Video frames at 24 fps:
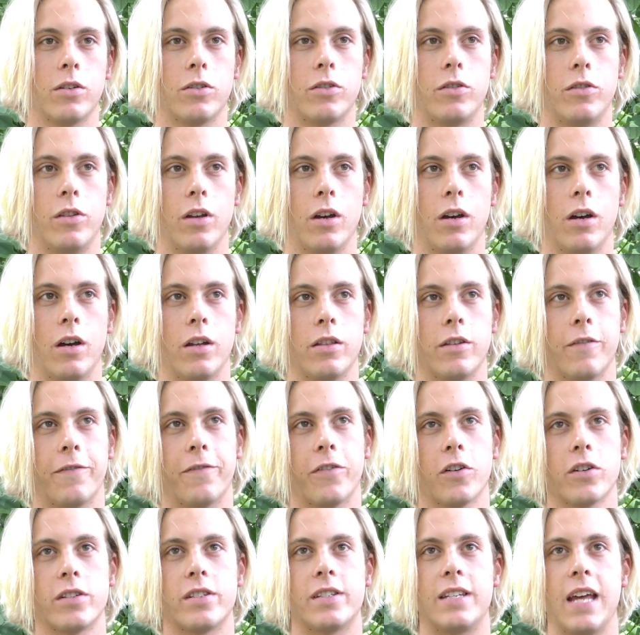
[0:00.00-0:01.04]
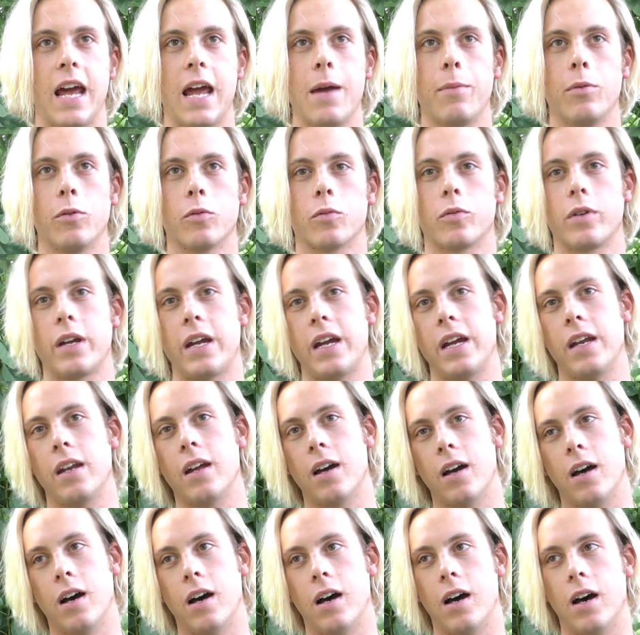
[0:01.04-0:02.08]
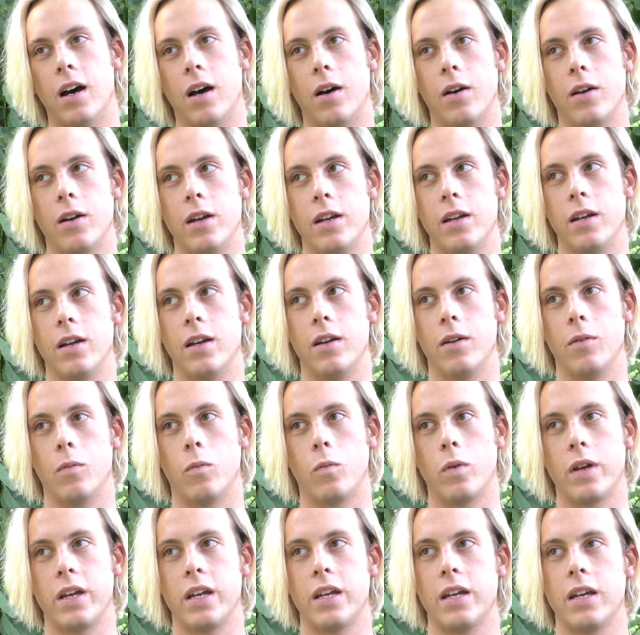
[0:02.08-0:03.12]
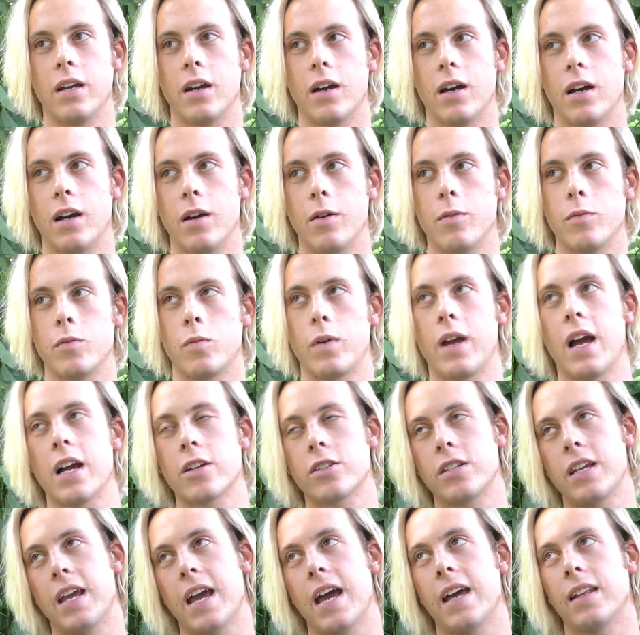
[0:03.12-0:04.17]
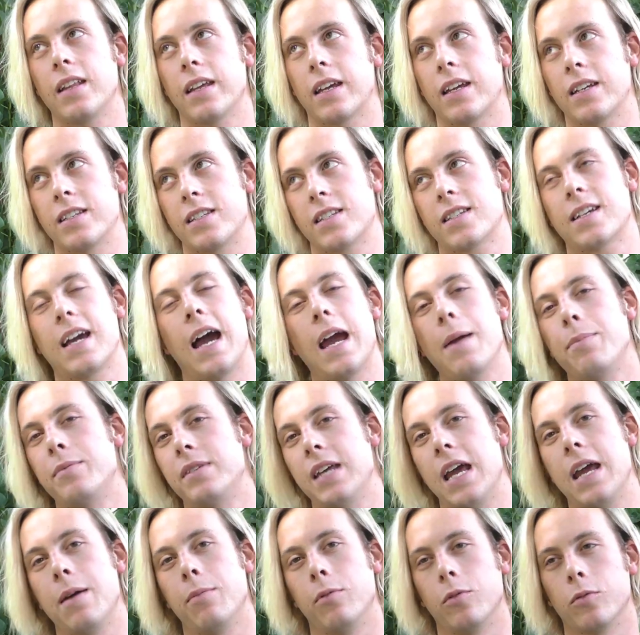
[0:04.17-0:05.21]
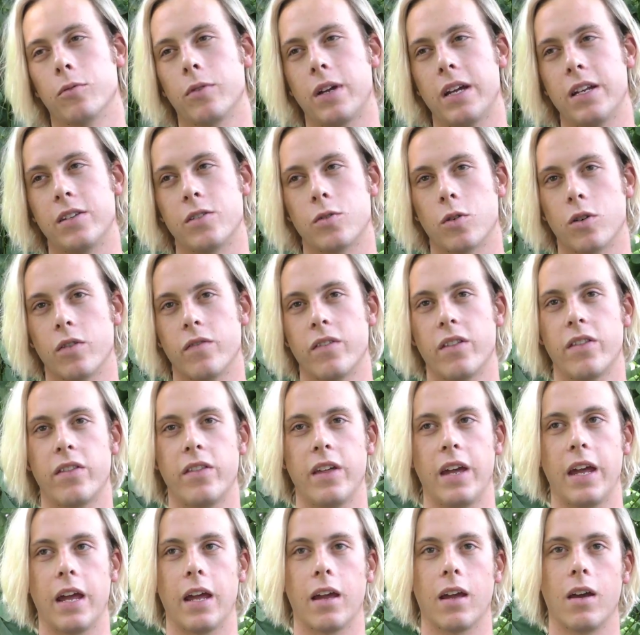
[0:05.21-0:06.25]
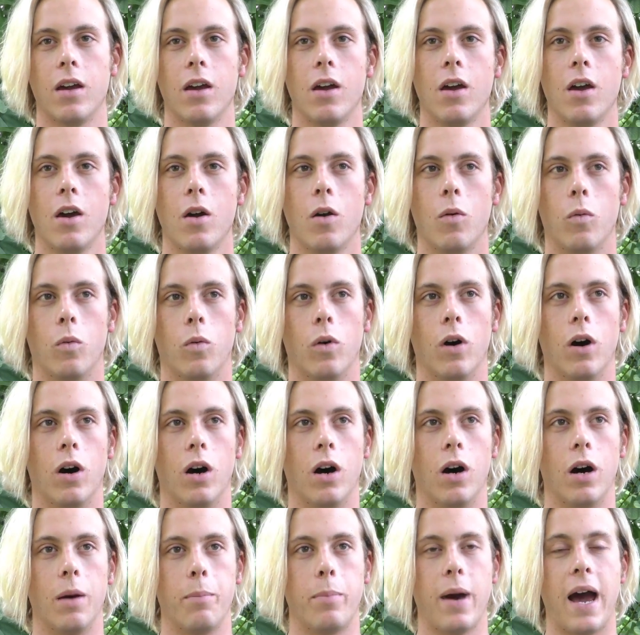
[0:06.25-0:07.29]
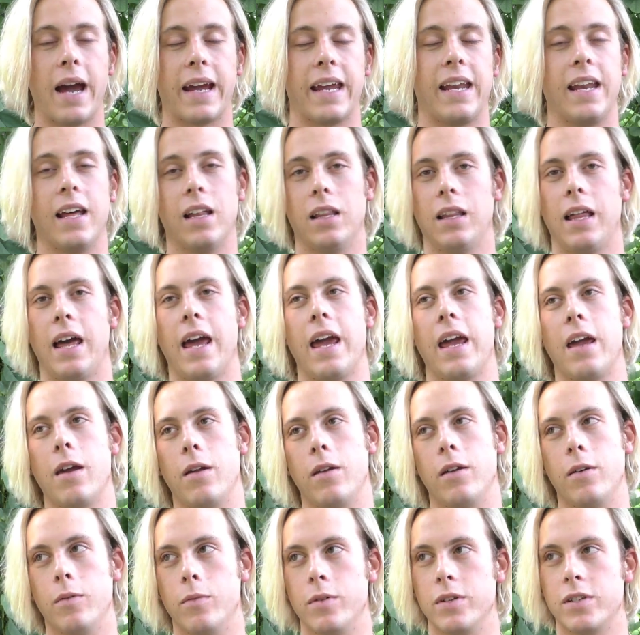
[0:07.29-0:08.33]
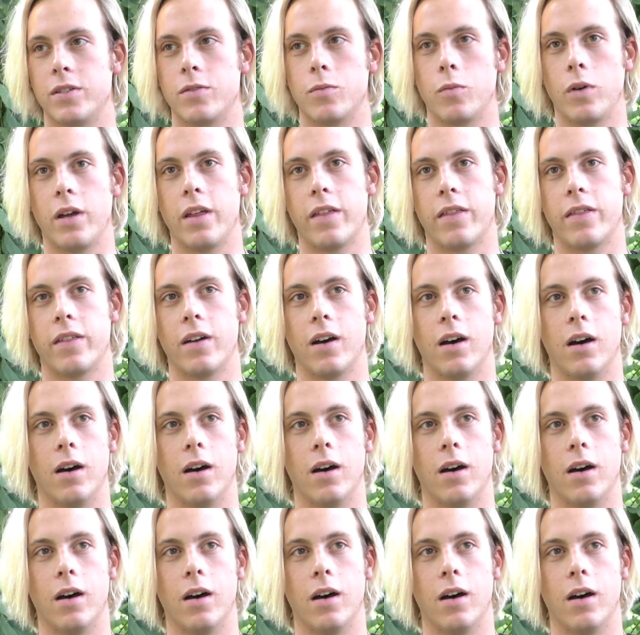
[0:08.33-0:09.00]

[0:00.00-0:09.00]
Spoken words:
The first table read, we actually had like a Skype table read sort of a thing back in LA, and it was with